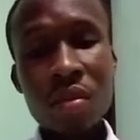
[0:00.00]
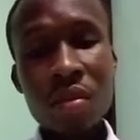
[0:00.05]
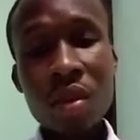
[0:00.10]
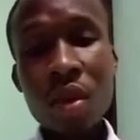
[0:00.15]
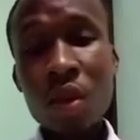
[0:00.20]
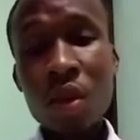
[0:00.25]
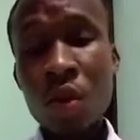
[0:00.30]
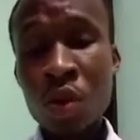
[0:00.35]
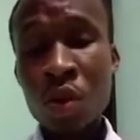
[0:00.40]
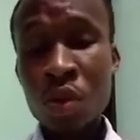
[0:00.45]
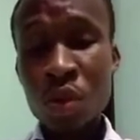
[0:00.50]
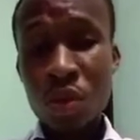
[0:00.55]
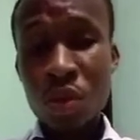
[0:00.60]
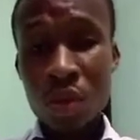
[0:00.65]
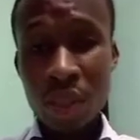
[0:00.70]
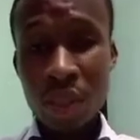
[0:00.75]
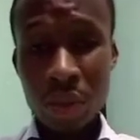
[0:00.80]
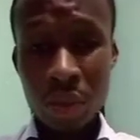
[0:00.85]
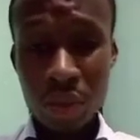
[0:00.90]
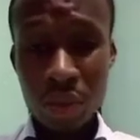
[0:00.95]
control the
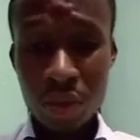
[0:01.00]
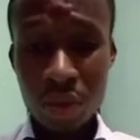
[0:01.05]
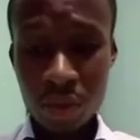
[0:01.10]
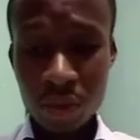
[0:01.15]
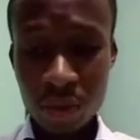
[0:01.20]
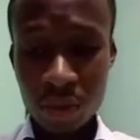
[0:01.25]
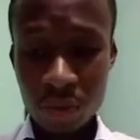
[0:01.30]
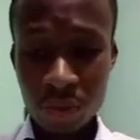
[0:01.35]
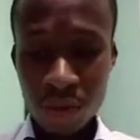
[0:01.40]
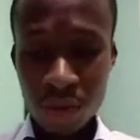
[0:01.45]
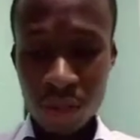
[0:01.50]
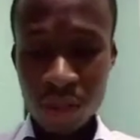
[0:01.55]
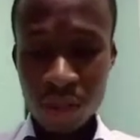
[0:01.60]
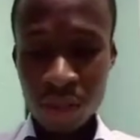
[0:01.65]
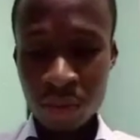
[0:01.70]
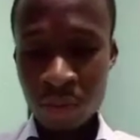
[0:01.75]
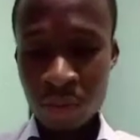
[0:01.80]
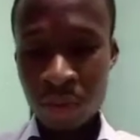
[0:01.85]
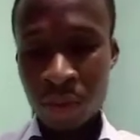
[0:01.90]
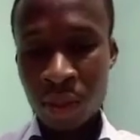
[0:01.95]
rate of infection.
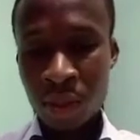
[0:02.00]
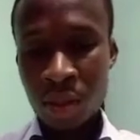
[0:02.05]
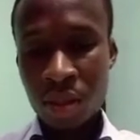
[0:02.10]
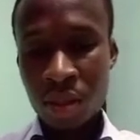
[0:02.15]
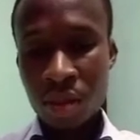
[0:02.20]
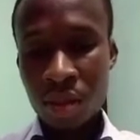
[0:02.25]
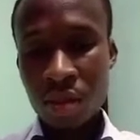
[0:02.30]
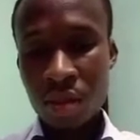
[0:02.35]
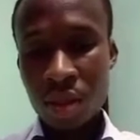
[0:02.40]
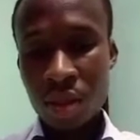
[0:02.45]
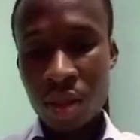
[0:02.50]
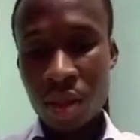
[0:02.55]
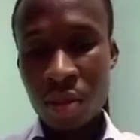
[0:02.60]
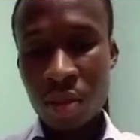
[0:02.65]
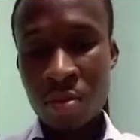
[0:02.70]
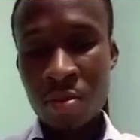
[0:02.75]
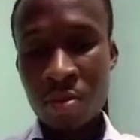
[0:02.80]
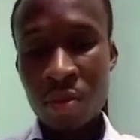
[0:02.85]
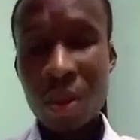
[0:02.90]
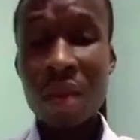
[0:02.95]

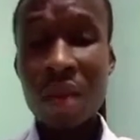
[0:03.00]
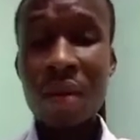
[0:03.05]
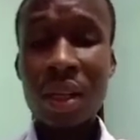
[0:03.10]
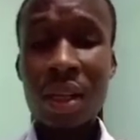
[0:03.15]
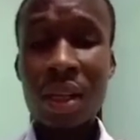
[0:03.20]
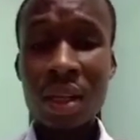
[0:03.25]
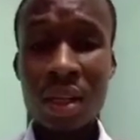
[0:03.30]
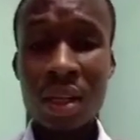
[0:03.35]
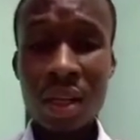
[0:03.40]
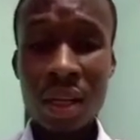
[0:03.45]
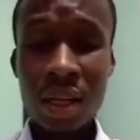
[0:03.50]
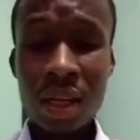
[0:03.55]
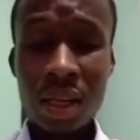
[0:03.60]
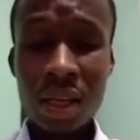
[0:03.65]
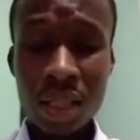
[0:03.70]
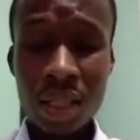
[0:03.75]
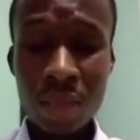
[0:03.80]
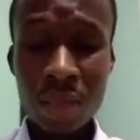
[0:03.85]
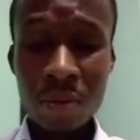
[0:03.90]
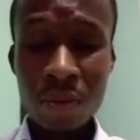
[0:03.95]
We have another
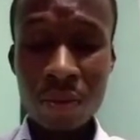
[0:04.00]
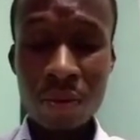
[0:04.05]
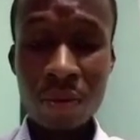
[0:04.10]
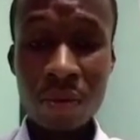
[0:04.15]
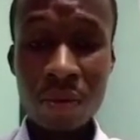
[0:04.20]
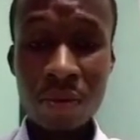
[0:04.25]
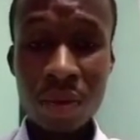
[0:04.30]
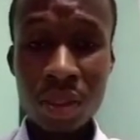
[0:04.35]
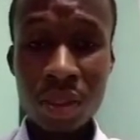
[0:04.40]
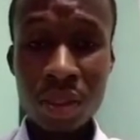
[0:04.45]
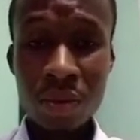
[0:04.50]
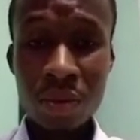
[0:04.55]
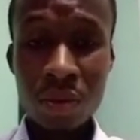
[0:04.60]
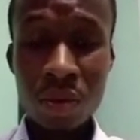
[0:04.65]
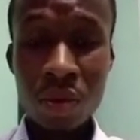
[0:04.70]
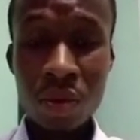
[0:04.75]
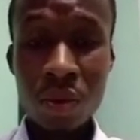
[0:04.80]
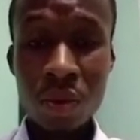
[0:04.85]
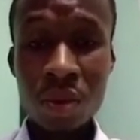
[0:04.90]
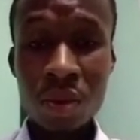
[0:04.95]
type of infection we
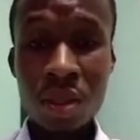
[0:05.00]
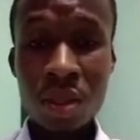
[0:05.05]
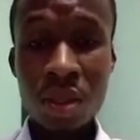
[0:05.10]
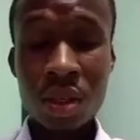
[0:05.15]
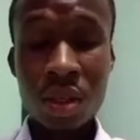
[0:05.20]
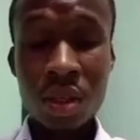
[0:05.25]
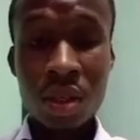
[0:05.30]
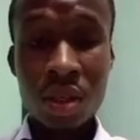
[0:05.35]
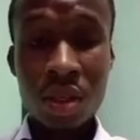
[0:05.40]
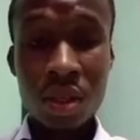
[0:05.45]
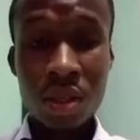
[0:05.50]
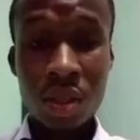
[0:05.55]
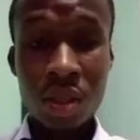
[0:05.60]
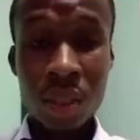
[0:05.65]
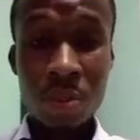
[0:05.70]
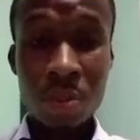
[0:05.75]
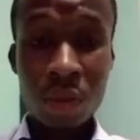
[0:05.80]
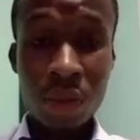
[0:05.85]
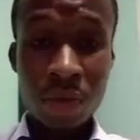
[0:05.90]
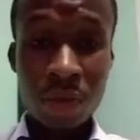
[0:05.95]
call the bone
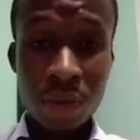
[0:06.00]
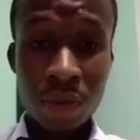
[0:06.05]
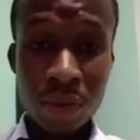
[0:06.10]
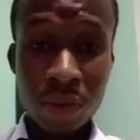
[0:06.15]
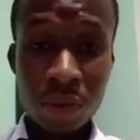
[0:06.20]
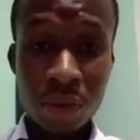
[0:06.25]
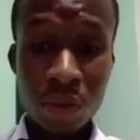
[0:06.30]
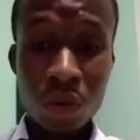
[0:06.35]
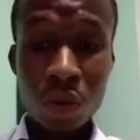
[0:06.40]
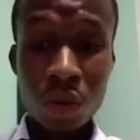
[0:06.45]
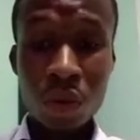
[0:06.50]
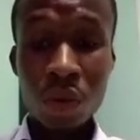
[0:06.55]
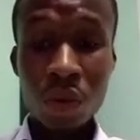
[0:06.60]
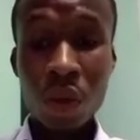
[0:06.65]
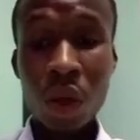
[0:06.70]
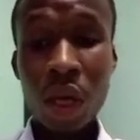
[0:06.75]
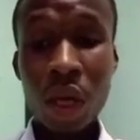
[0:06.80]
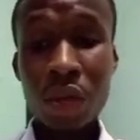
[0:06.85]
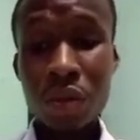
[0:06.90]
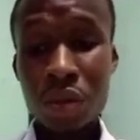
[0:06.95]
infection we call
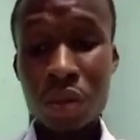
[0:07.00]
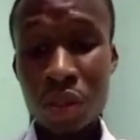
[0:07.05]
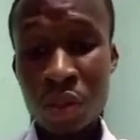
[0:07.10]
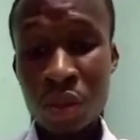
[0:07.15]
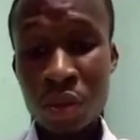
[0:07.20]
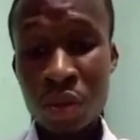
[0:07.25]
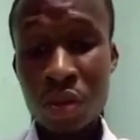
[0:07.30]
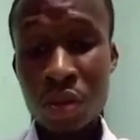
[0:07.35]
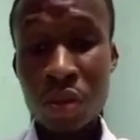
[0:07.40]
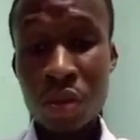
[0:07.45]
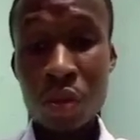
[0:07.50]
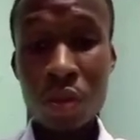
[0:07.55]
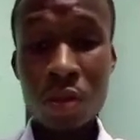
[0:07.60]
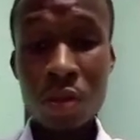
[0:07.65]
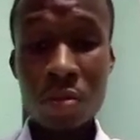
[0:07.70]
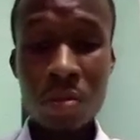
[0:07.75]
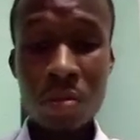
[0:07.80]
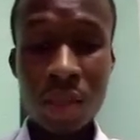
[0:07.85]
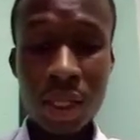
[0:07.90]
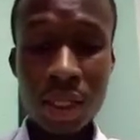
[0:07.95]
Exogenous
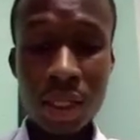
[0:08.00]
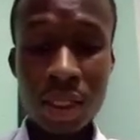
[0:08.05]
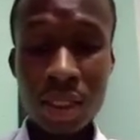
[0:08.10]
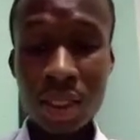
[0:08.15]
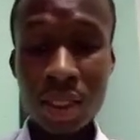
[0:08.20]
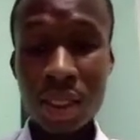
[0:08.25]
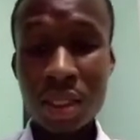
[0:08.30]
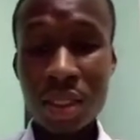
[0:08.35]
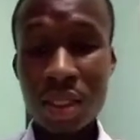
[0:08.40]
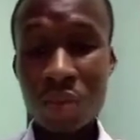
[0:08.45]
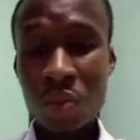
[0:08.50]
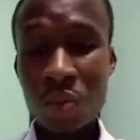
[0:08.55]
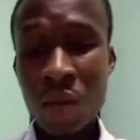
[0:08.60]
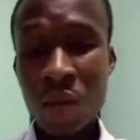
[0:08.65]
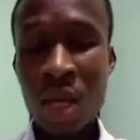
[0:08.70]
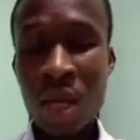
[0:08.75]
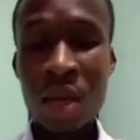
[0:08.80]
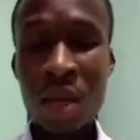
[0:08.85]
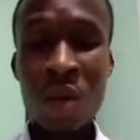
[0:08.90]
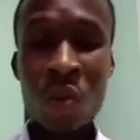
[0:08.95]
Osteomyelitis. That is where
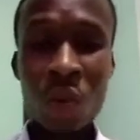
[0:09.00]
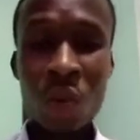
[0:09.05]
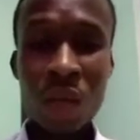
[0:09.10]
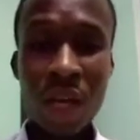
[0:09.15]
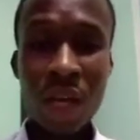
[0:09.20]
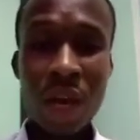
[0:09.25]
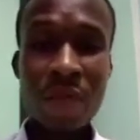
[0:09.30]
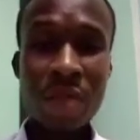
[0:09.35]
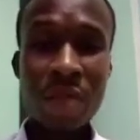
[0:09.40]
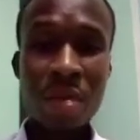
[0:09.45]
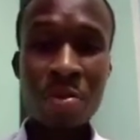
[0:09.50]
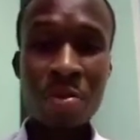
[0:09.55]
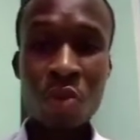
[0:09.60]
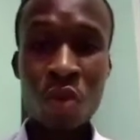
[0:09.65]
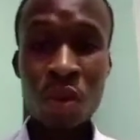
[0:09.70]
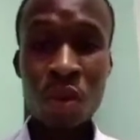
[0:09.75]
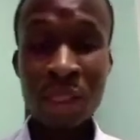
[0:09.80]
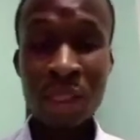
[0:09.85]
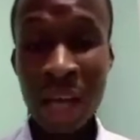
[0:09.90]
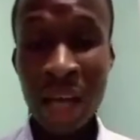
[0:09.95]
we have the bone
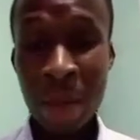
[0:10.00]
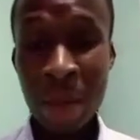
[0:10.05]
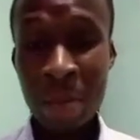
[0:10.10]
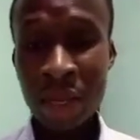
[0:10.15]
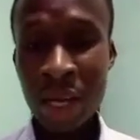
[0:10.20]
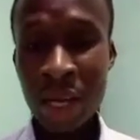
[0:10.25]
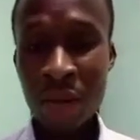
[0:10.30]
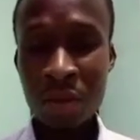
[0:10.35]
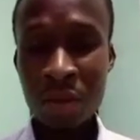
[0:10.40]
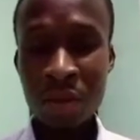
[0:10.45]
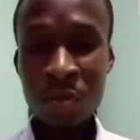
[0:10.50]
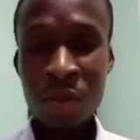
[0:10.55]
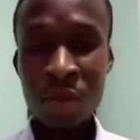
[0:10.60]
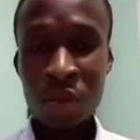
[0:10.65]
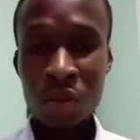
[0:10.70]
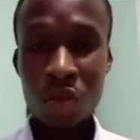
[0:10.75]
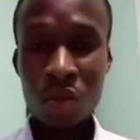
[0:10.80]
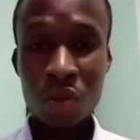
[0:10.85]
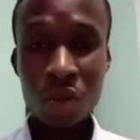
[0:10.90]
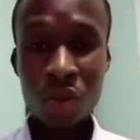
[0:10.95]
coming out.
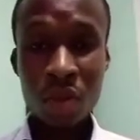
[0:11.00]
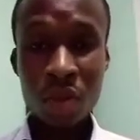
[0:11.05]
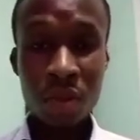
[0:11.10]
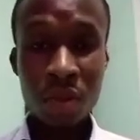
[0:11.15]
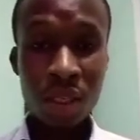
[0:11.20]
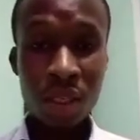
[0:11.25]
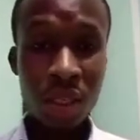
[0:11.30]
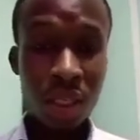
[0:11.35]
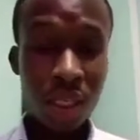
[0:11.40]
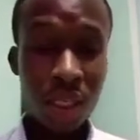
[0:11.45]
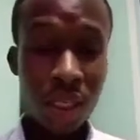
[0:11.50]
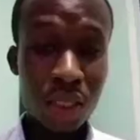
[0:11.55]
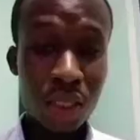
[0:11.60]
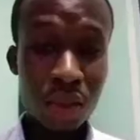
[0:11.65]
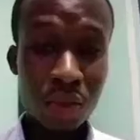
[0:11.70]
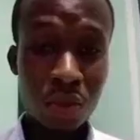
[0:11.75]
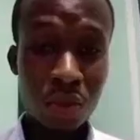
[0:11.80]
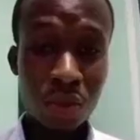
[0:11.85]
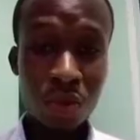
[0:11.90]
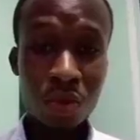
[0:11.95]
So in case
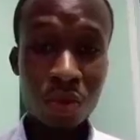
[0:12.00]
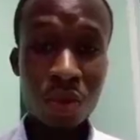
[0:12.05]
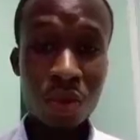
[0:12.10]
you